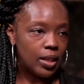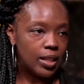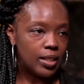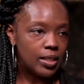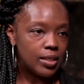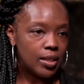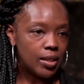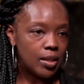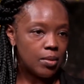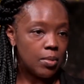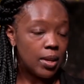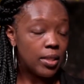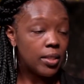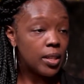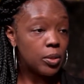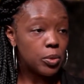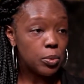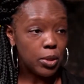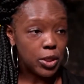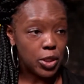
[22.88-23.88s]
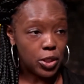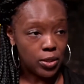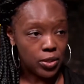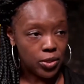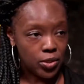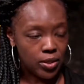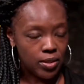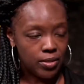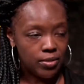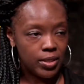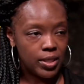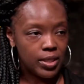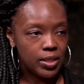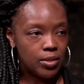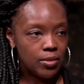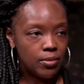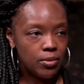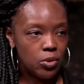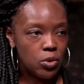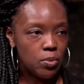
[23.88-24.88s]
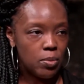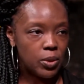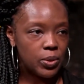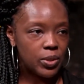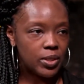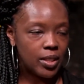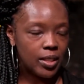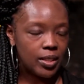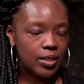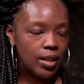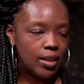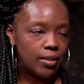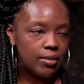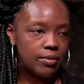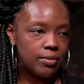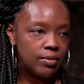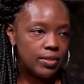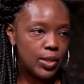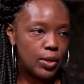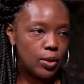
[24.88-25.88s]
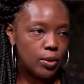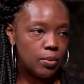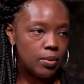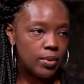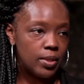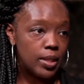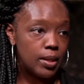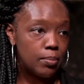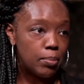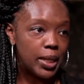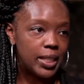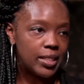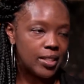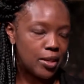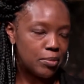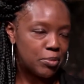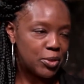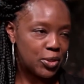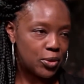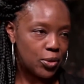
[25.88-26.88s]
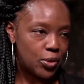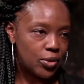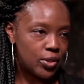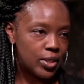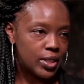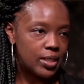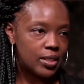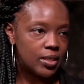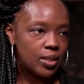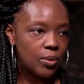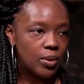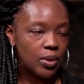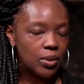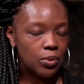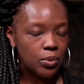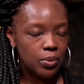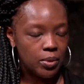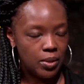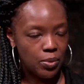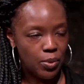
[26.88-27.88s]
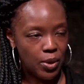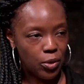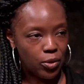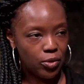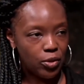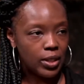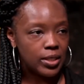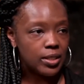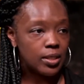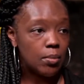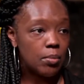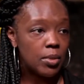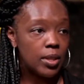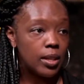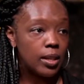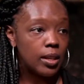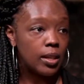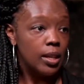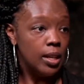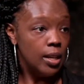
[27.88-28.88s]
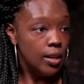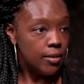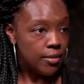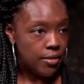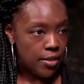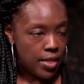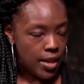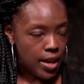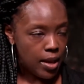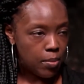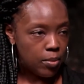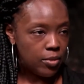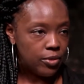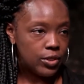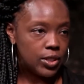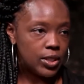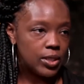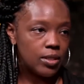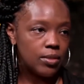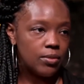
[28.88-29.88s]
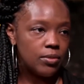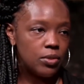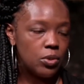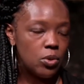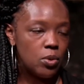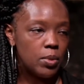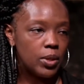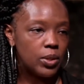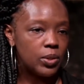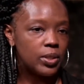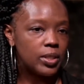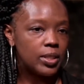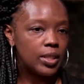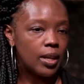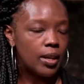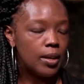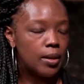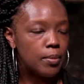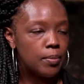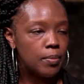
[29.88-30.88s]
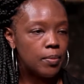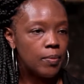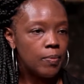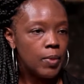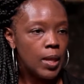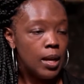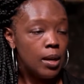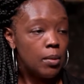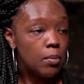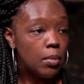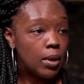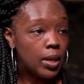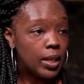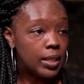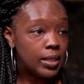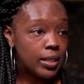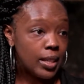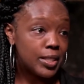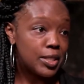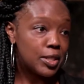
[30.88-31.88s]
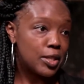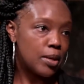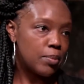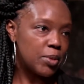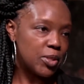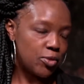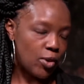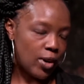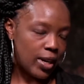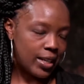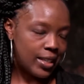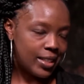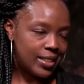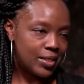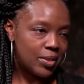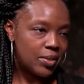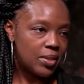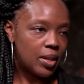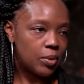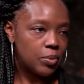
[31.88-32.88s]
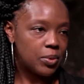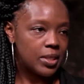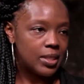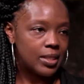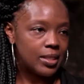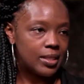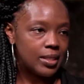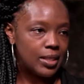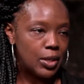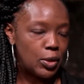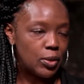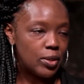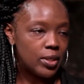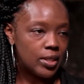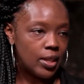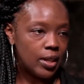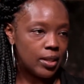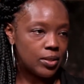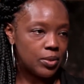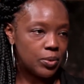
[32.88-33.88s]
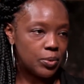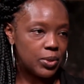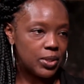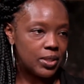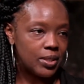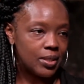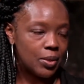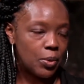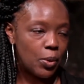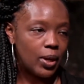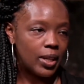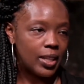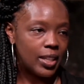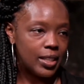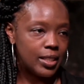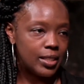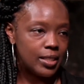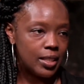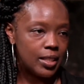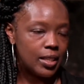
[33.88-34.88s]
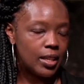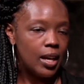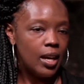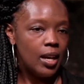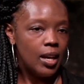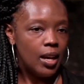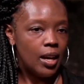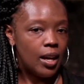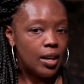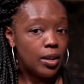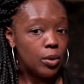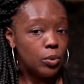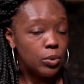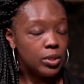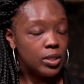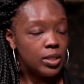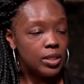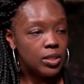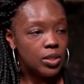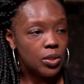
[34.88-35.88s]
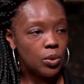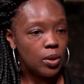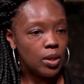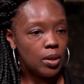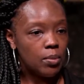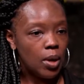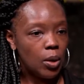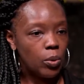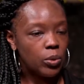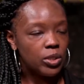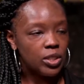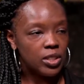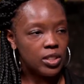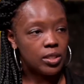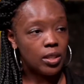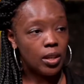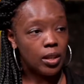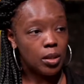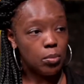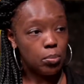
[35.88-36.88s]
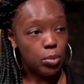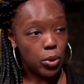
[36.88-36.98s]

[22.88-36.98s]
and I think it was my children first and foremost. They love, their bedtime stories, so I thought, well, why not write something for them first and foremost. My son's name is Riley, so that was, the title was quite easy, and I wanted to target